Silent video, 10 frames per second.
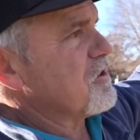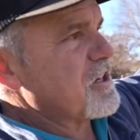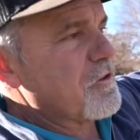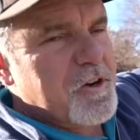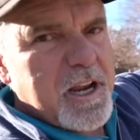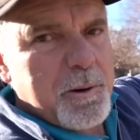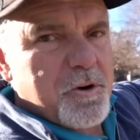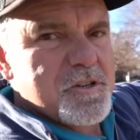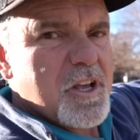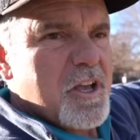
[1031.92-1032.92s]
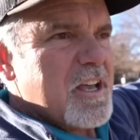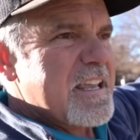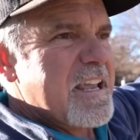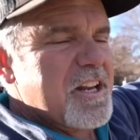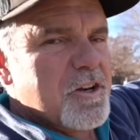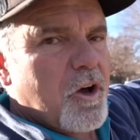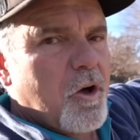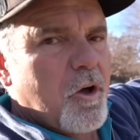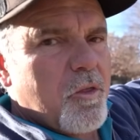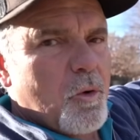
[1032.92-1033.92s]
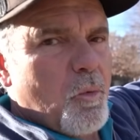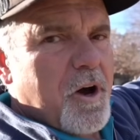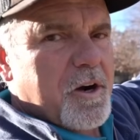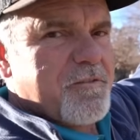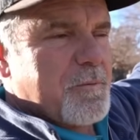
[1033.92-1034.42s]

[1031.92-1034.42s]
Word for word: as the other neighbors getting all the water